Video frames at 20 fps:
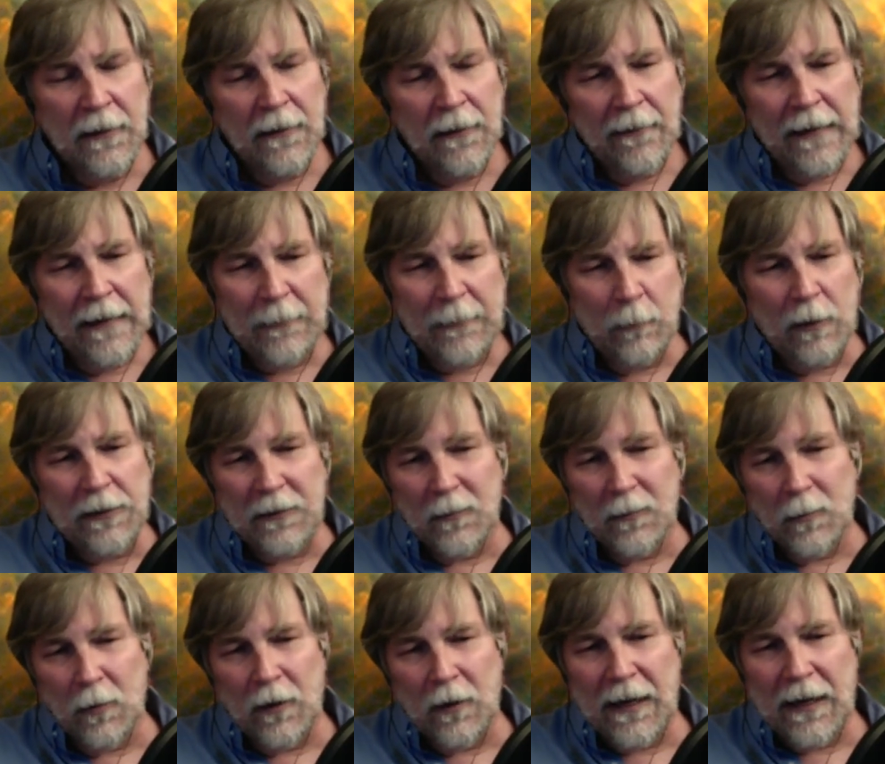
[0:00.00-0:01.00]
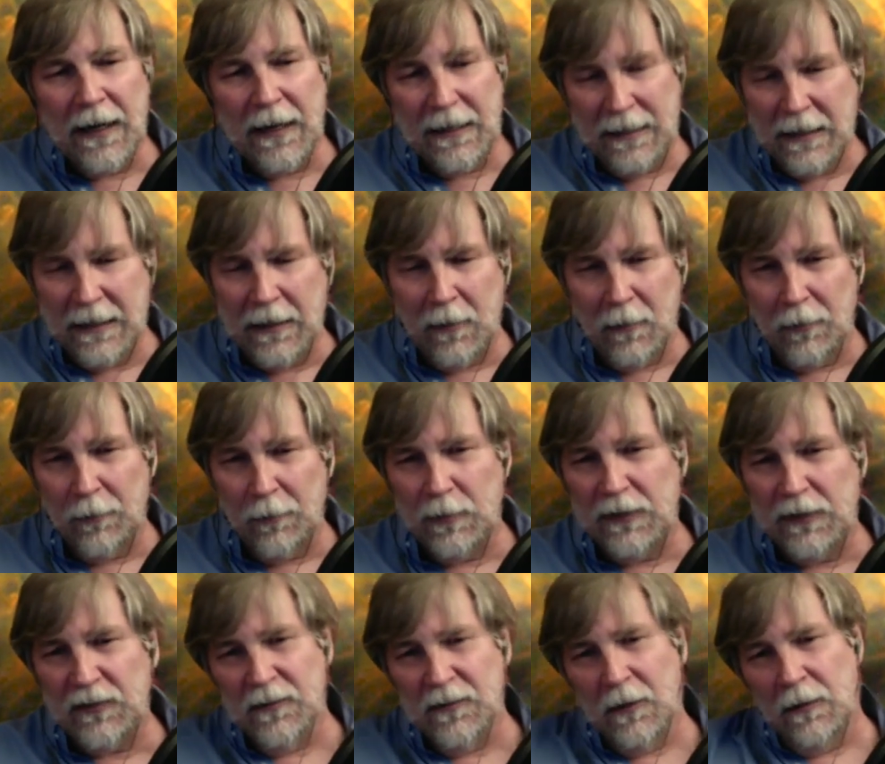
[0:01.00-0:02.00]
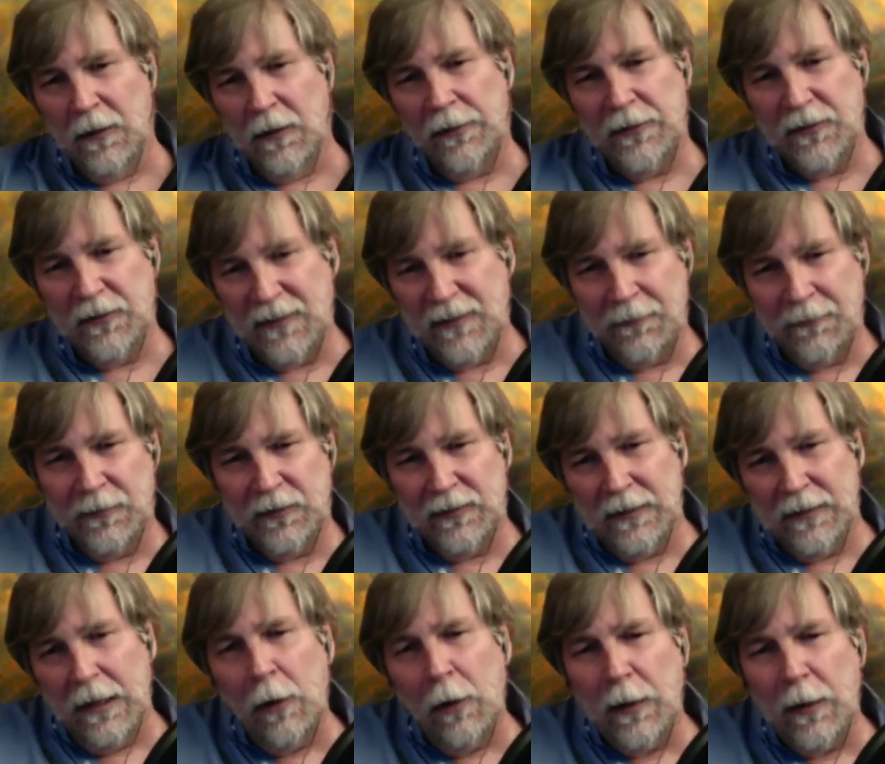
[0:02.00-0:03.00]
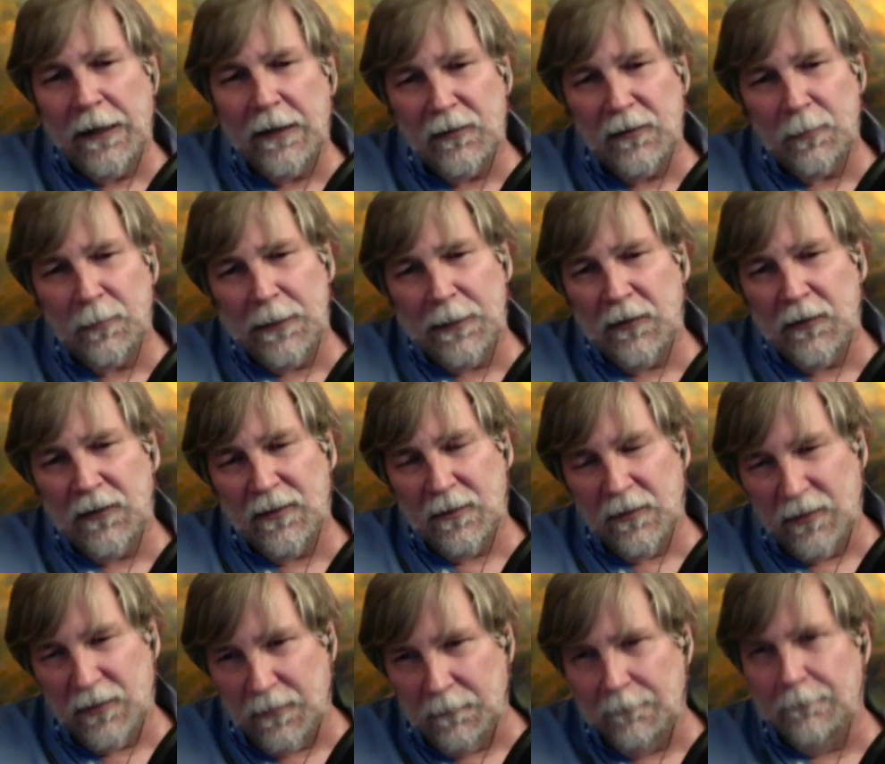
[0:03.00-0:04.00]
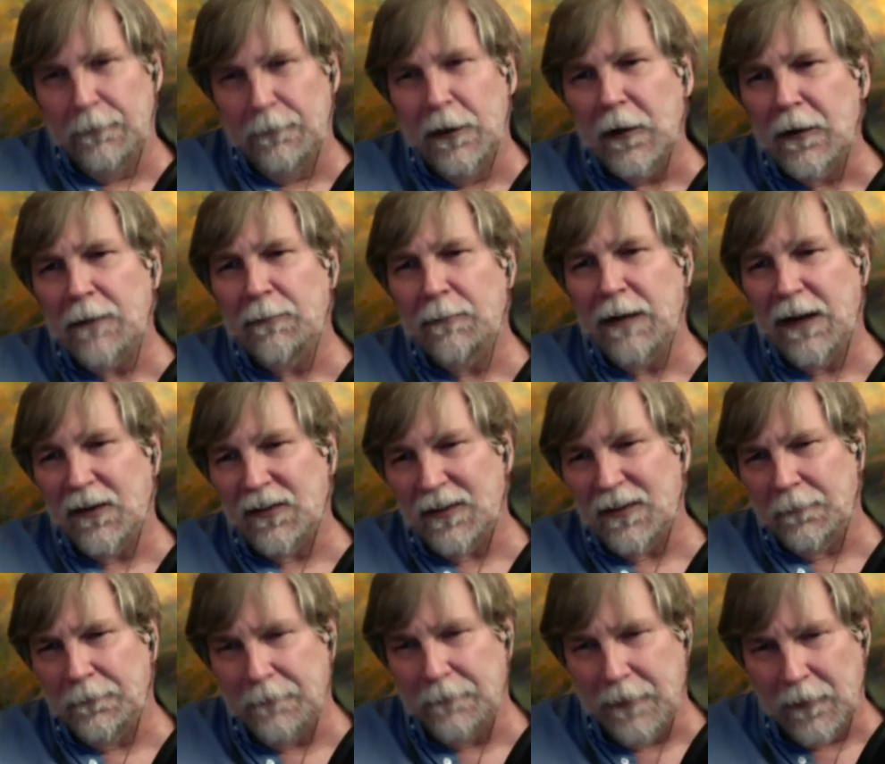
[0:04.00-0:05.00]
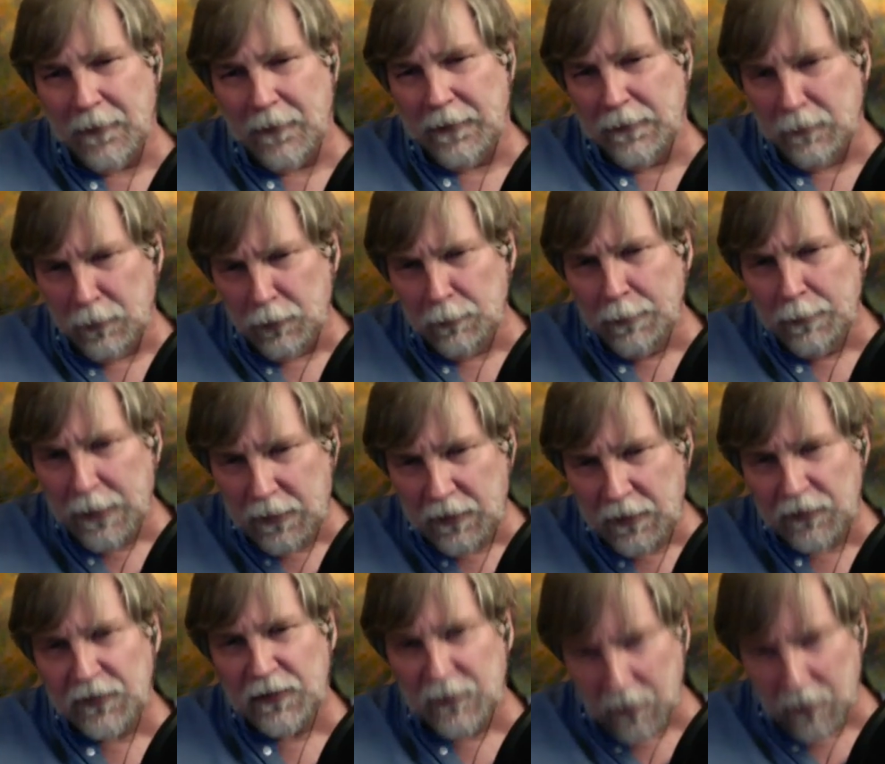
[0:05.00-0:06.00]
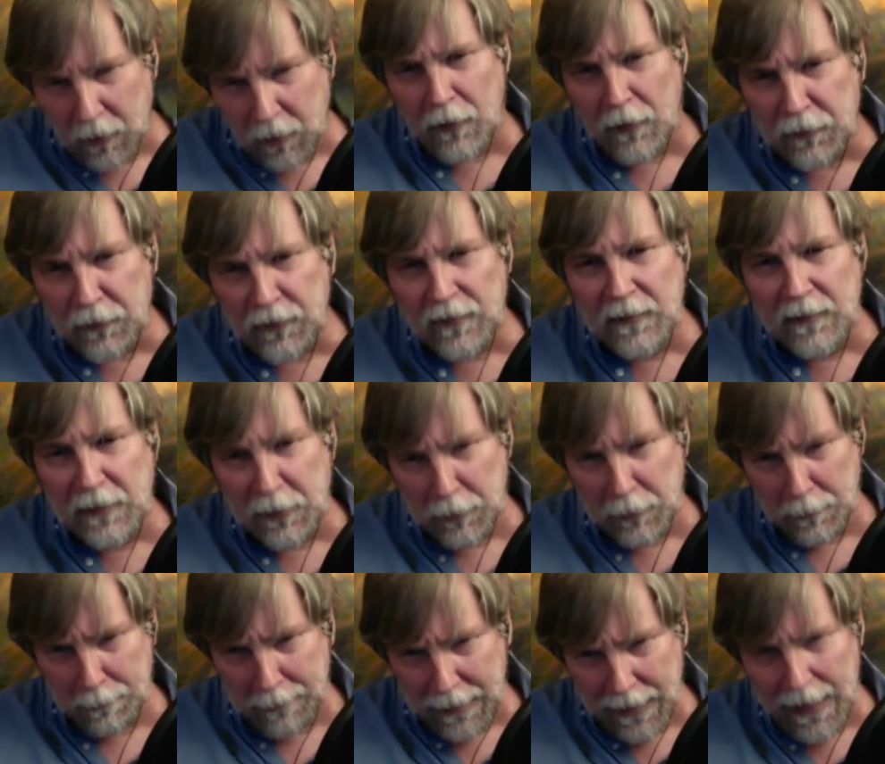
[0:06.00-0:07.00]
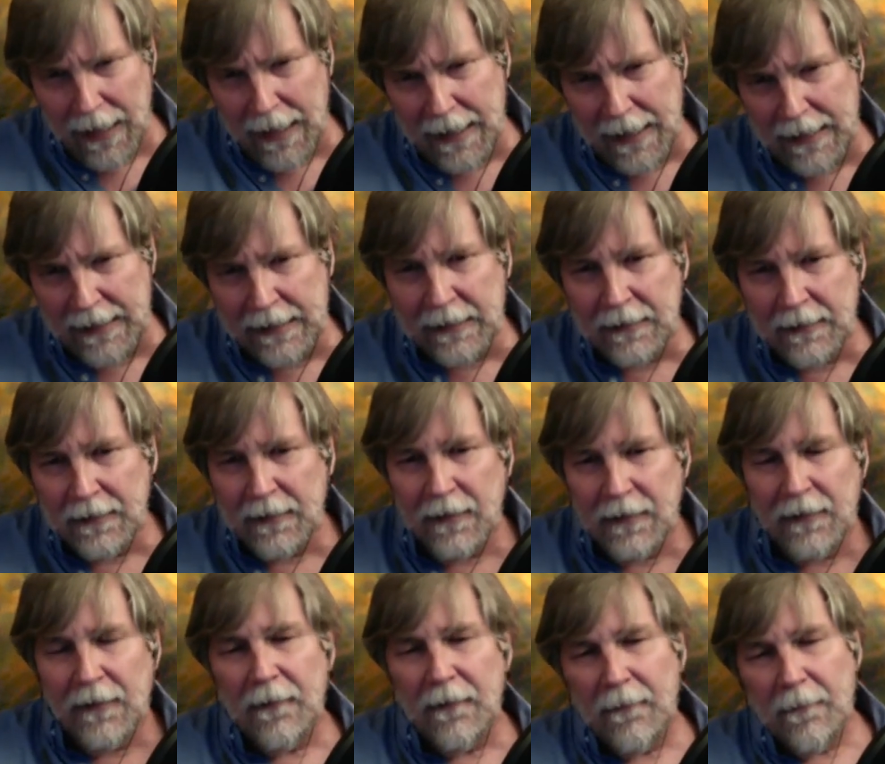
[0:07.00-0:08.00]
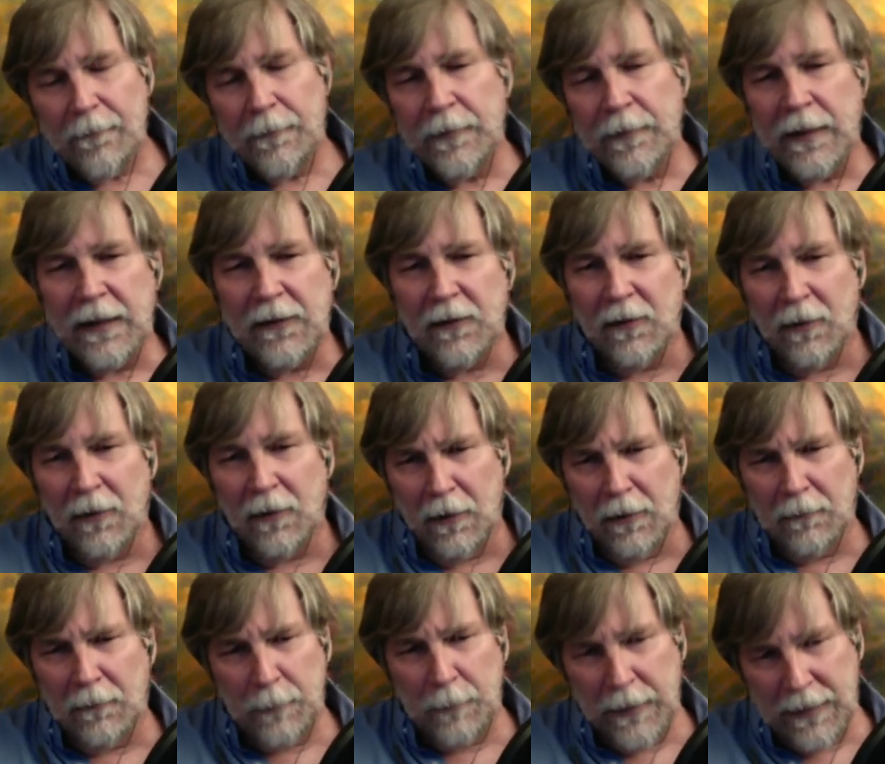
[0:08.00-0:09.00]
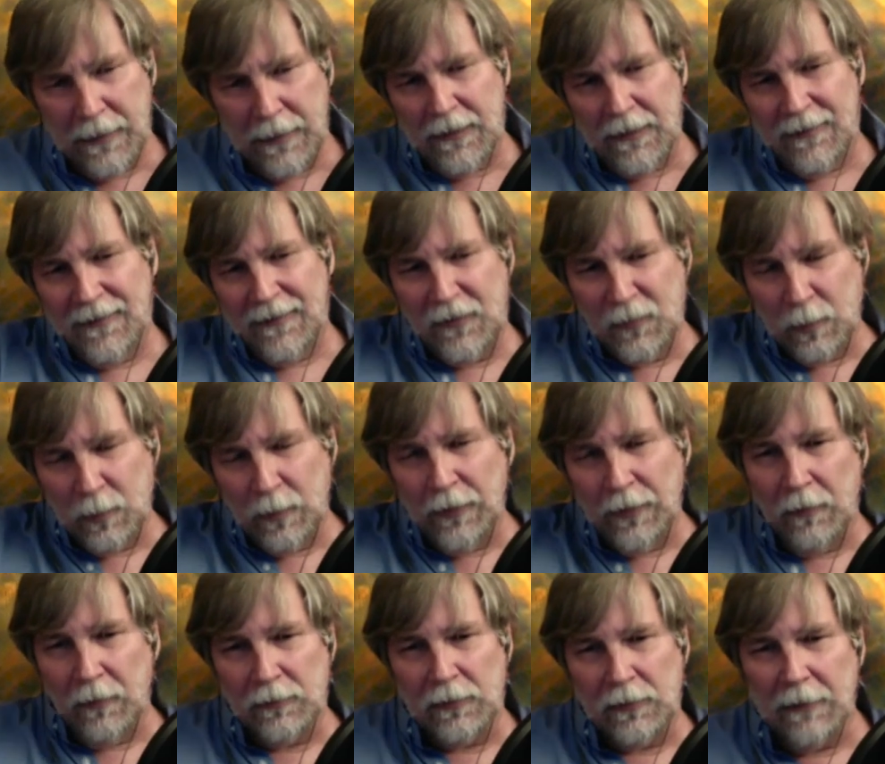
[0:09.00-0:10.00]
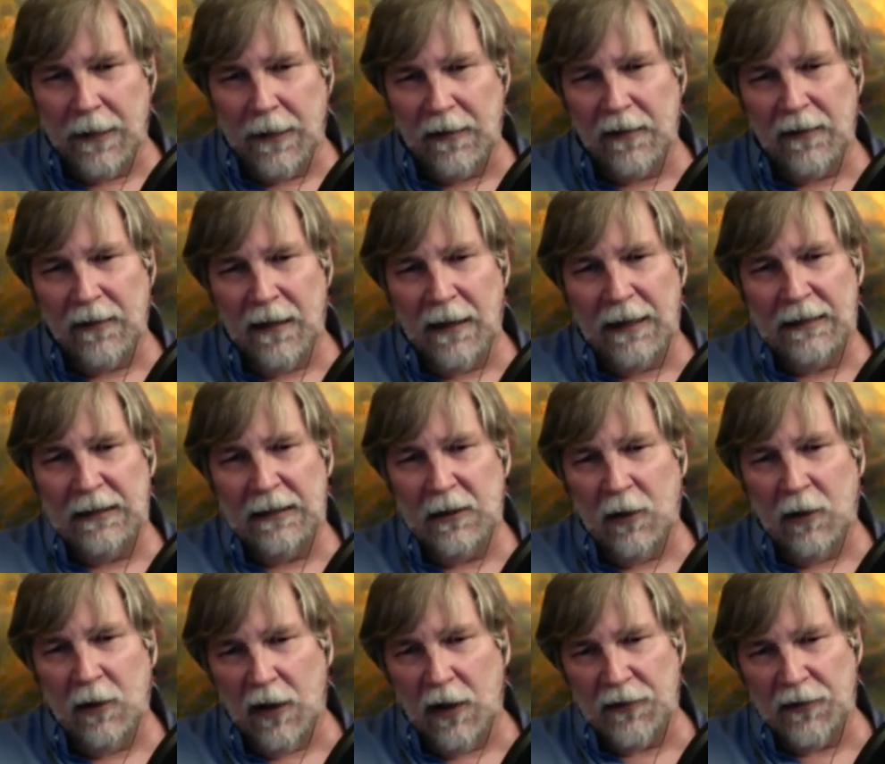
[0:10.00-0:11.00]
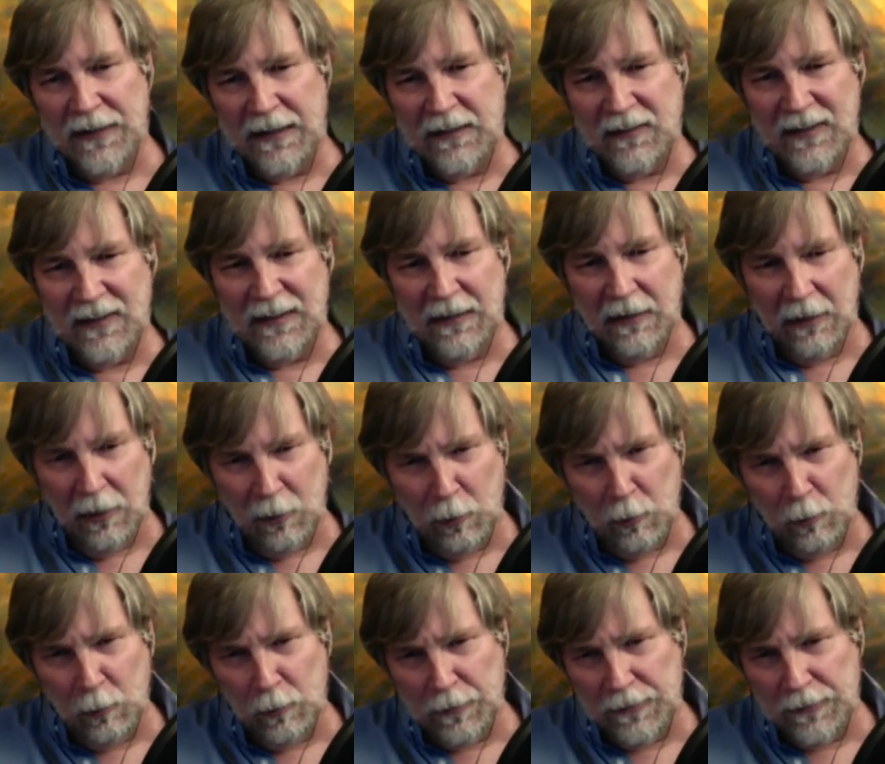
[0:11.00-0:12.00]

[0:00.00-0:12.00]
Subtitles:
And what you're looking at here, the reason all of this stuff is glowing is because there are some very massive, very luminous stars nearby that are hitting this with ultraviolet light and causing it to glow.